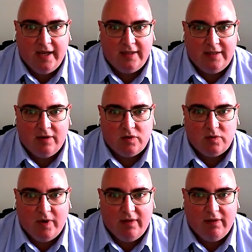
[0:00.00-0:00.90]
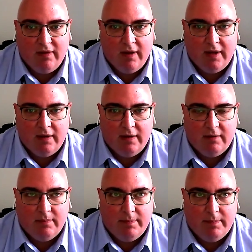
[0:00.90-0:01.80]
deals with
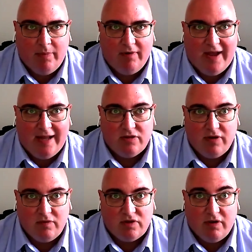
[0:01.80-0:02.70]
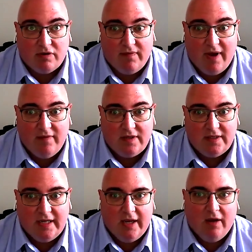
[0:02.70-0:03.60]
people who've had stroke survivors,
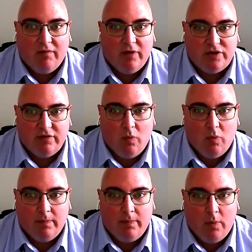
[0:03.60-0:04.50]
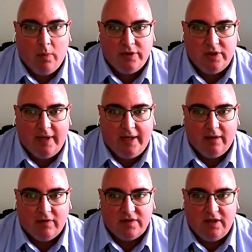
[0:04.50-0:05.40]
of which there are 1.2 million
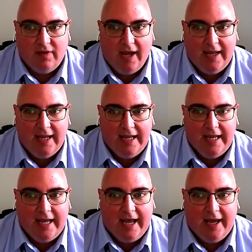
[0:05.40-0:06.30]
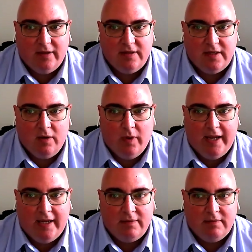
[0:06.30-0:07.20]
across the UK. And we're
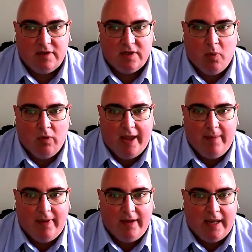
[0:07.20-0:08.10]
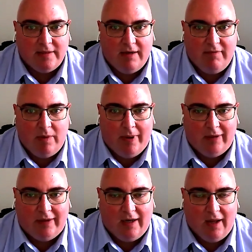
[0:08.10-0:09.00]
here to support them as they
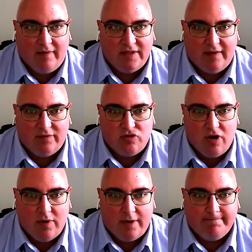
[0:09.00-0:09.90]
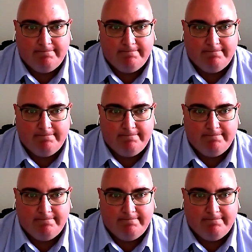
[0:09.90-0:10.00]
rebuild their lives after stroke.